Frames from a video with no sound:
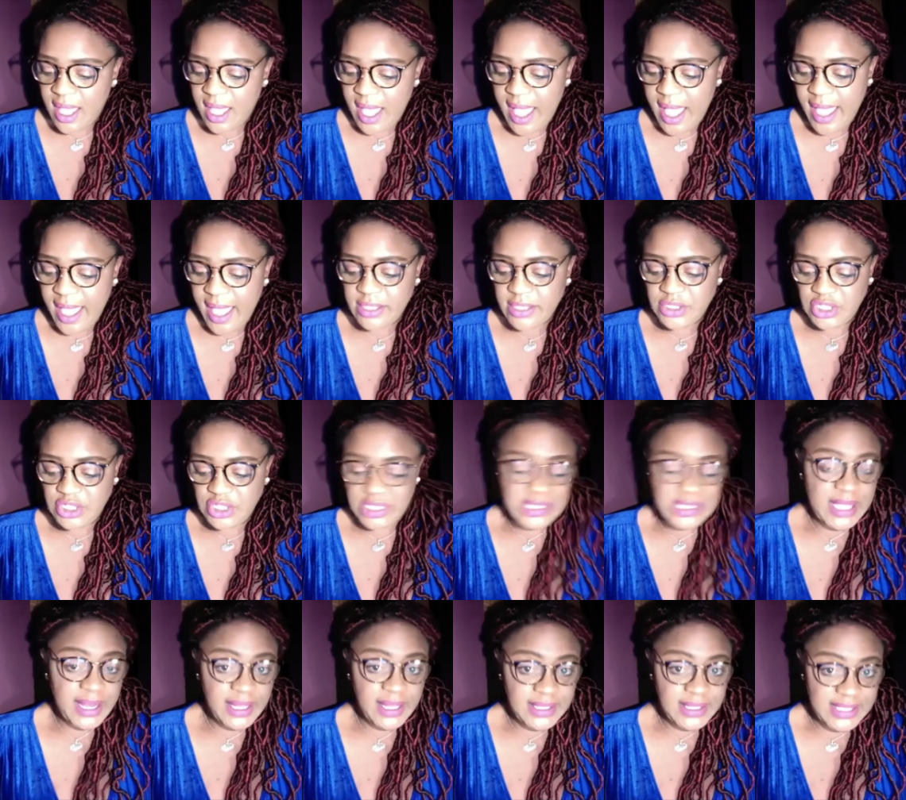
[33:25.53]
And she
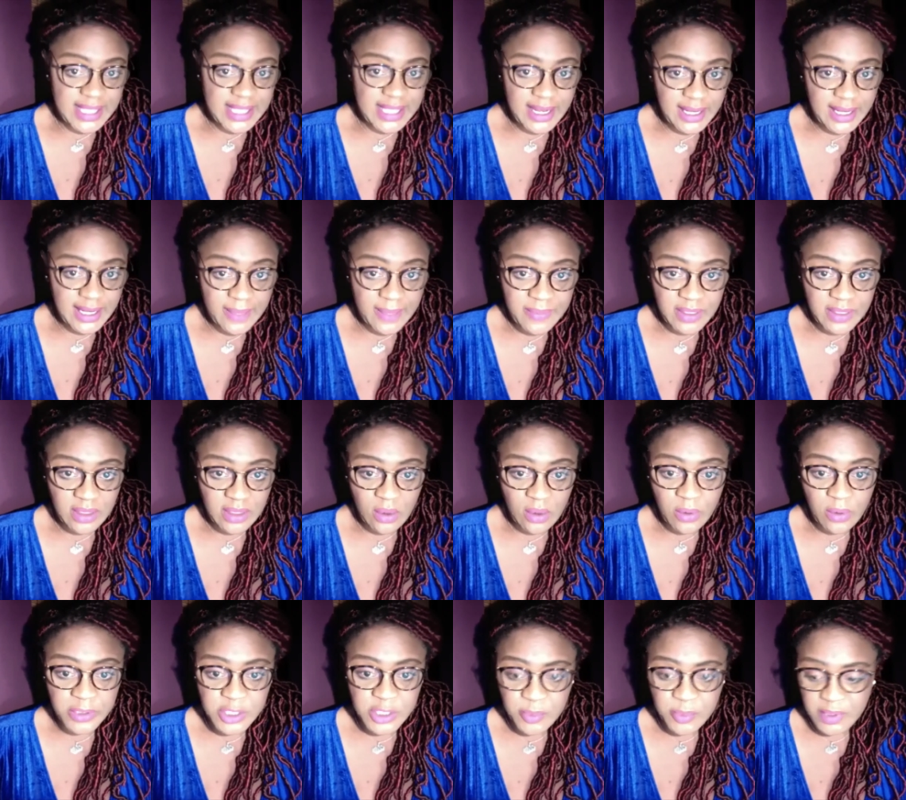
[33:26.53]
started selling them in the
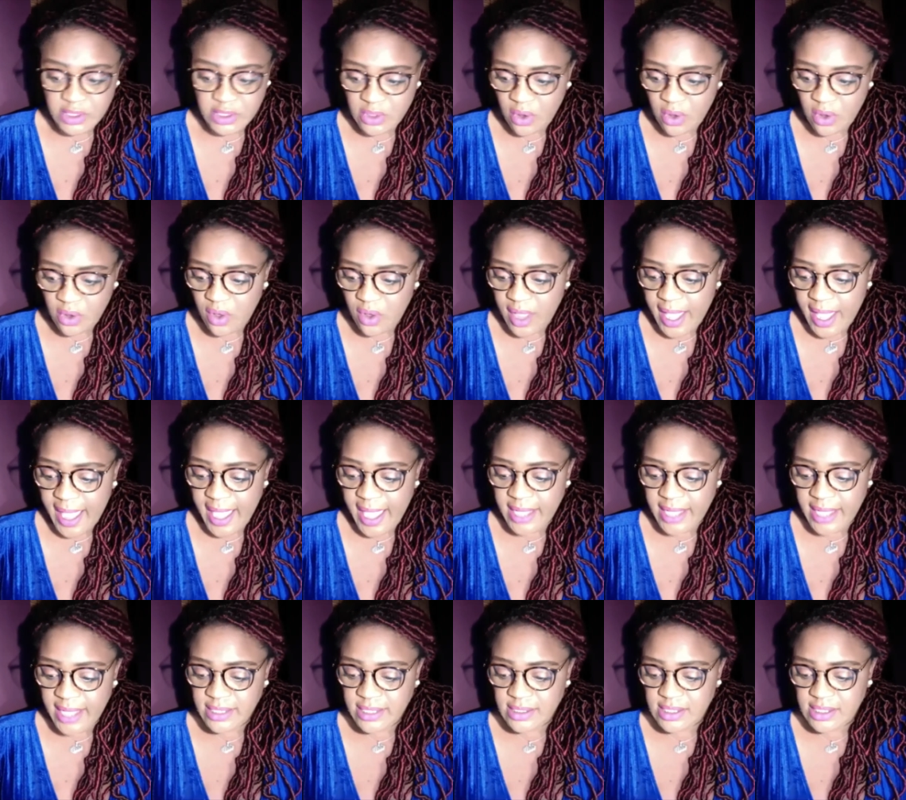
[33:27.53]
hospital. And